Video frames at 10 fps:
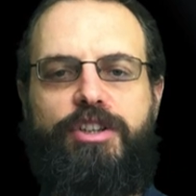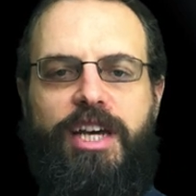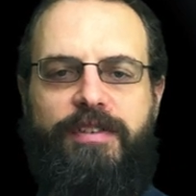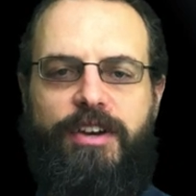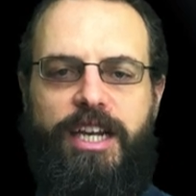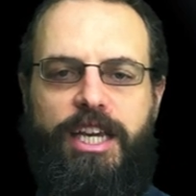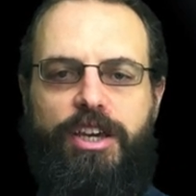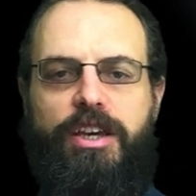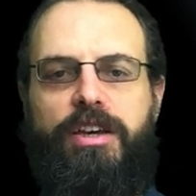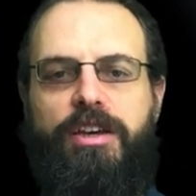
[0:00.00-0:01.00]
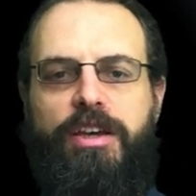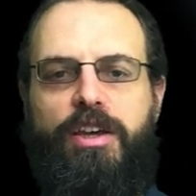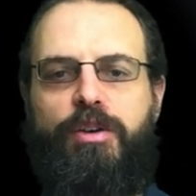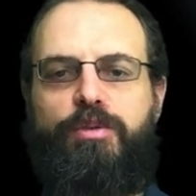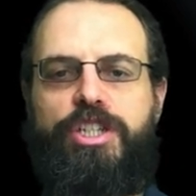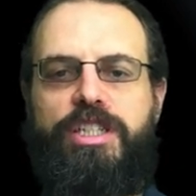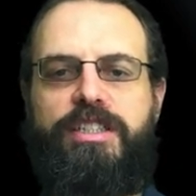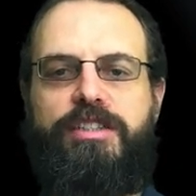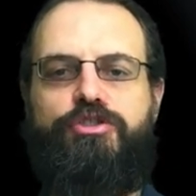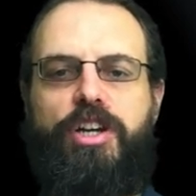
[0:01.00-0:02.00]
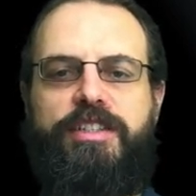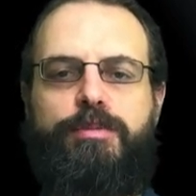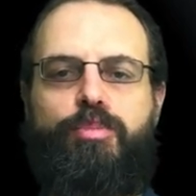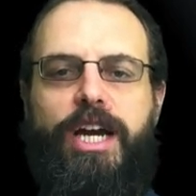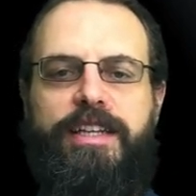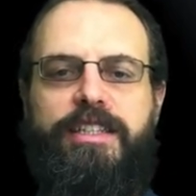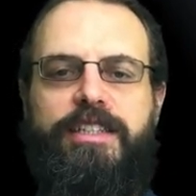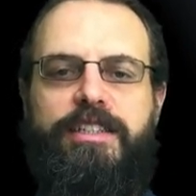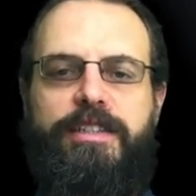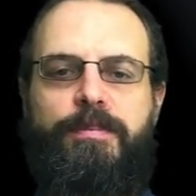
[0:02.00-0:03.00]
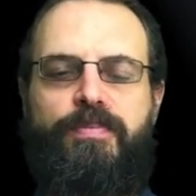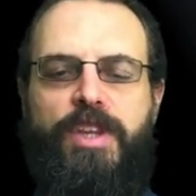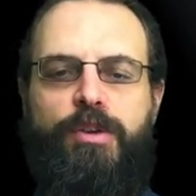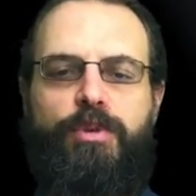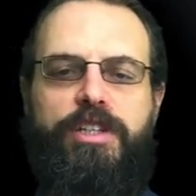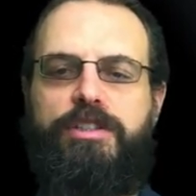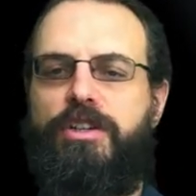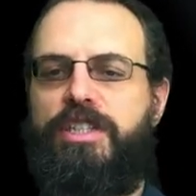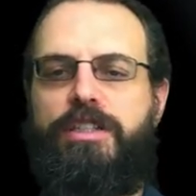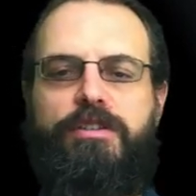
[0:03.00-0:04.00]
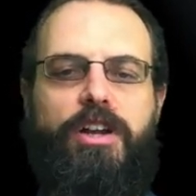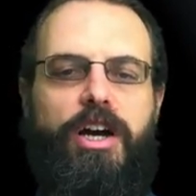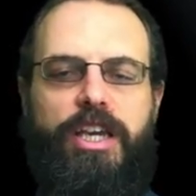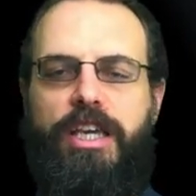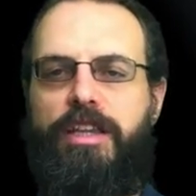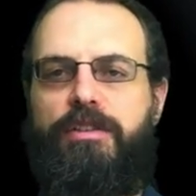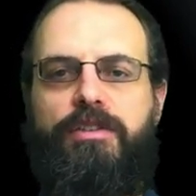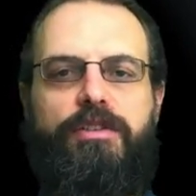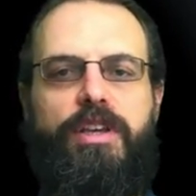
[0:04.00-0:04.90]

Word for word: you have a link which is just practice, where you don't need to log in,